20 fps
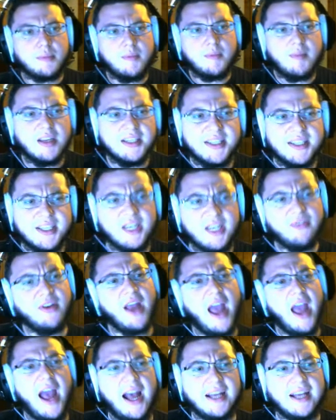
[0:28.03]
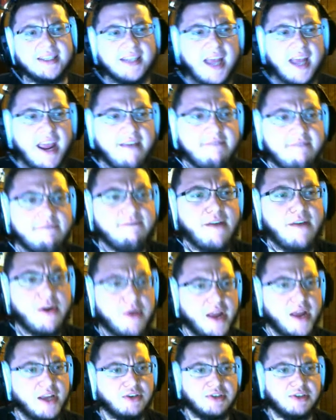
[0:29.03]
Steven has a
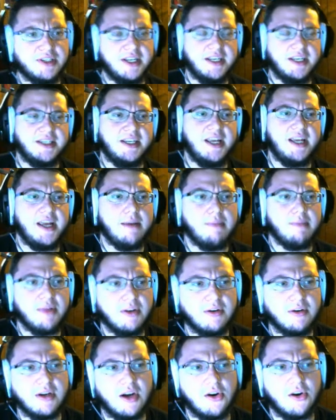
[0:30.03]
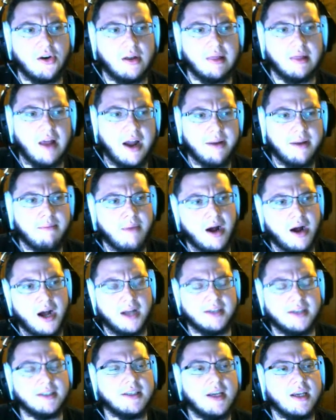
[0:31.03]
very interesting team. There are a lot of
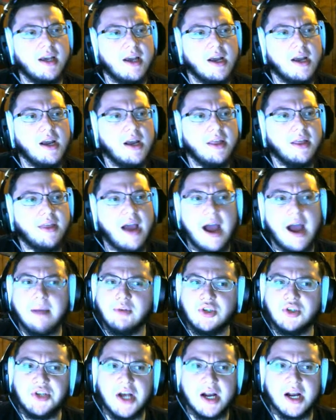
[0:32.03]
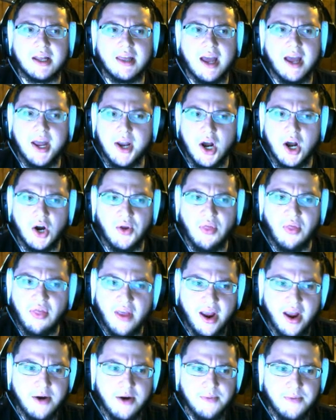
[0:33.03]
Mons that I'm shocked that are
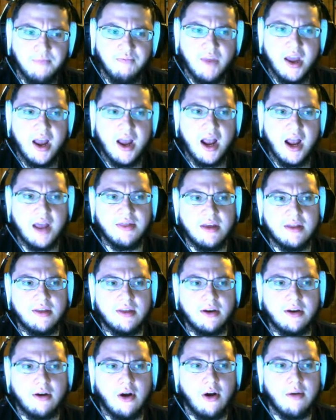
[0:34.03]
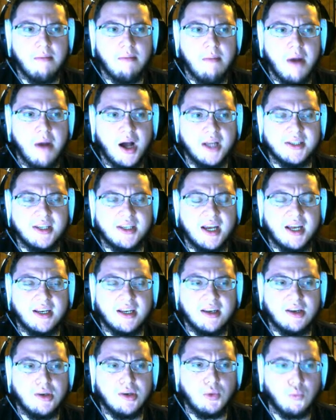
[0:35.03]
there, and then there are Mons
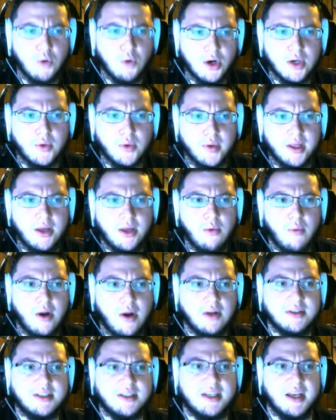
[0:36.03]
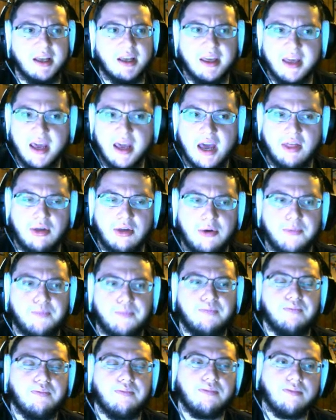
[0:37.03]
that work really well together.
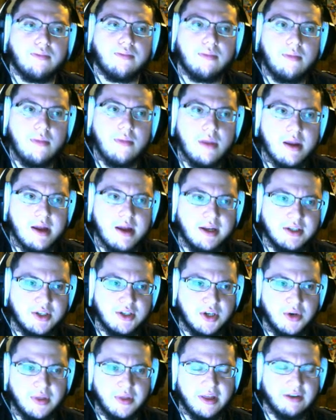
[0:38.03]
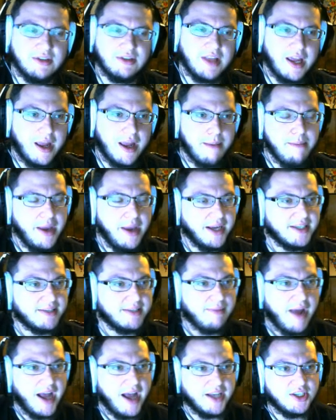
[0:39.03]
And so there's like a
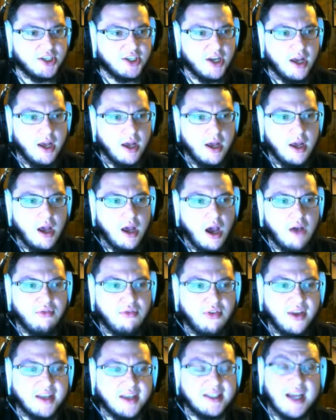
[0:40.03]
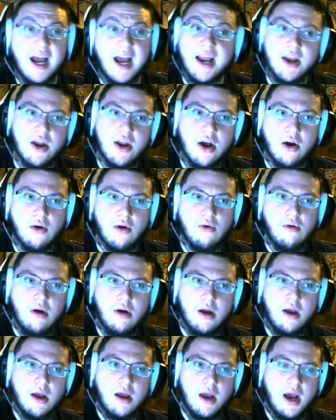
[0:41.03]
mixed match of things that I know,
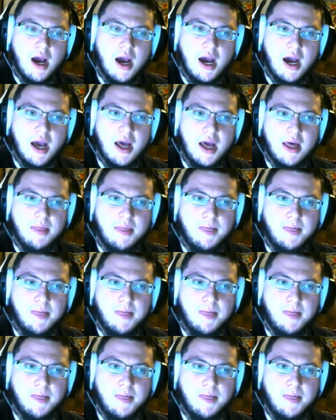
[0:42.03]
that